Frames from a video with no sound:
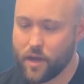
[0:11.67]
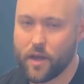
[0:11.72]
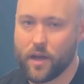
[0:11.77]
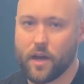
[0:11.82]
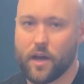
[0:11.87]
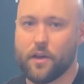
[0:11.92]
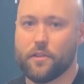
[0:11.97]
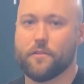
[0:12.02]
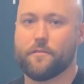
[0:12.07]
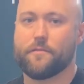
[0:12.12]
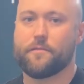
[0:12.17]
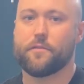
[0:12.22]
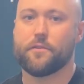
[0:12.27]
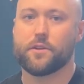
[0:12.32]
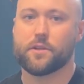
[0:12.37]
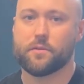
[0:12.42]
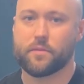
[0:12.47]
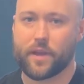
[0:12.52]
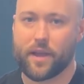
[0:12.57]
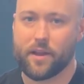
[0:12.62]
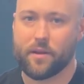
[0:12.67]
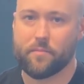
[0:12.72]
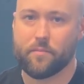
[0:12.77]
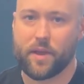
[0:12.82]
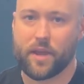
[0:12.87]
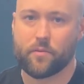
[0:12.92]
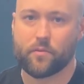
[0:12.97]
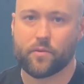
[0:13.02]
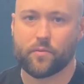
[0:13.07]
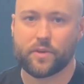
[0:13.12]
The first kind of
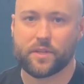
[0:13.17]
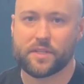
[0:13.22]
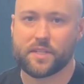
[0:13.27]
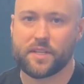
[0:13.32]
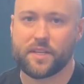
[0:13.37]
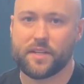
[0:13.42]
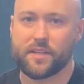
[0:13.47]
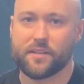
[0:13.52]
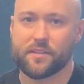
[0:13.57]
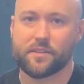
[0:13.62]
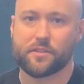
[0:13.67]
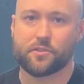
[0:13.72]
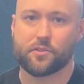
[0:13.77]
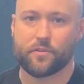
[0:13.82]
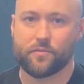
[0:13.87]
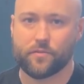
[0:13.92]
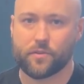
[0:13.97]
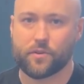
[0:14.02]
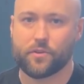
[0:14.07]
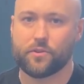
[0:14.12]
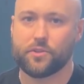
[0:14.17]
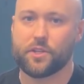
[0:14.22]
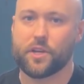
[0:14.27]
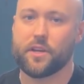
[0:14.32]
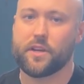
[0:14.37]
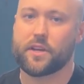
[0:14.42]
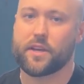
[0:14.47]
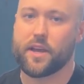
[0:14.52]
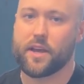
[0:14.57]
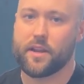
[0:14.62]
main one we see is
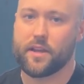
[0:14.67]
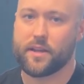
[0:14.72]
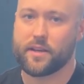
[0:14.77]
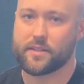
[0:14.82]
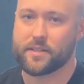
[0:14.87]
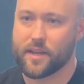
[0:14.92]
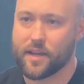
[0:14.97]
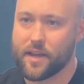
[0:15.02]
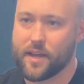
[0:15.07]
cervicogenic headaches.